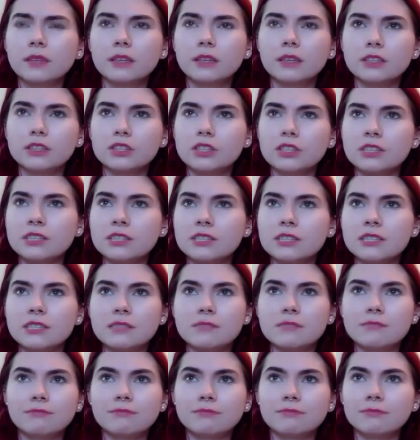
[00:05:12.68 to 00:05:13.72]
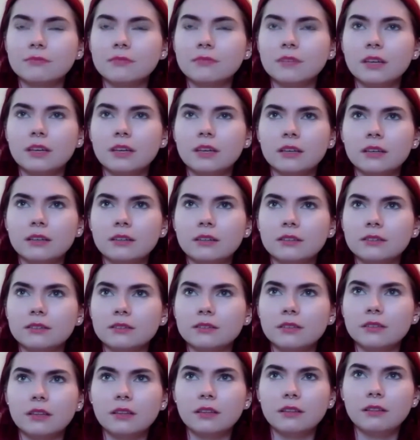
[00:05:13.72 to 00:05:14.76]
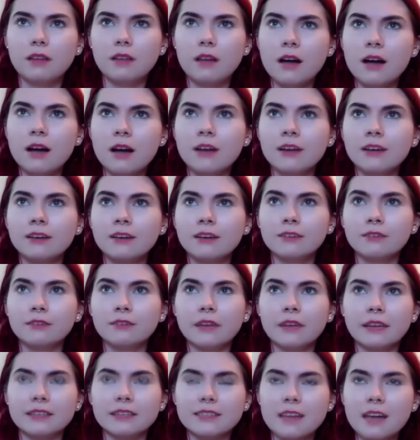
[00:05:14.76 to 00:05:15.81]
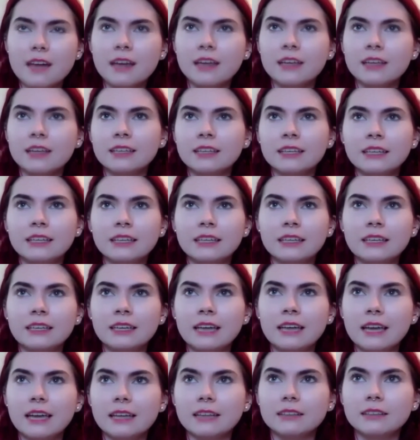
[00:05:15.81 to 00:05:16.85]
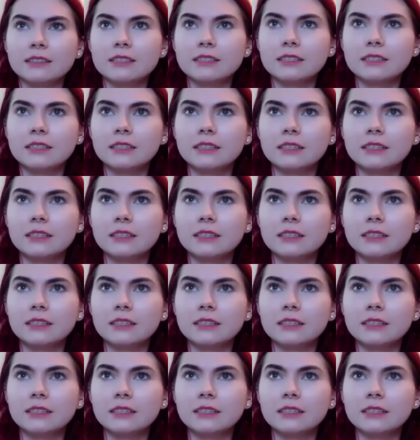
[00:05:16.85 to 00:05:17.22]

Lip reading: just a lot of anxiety and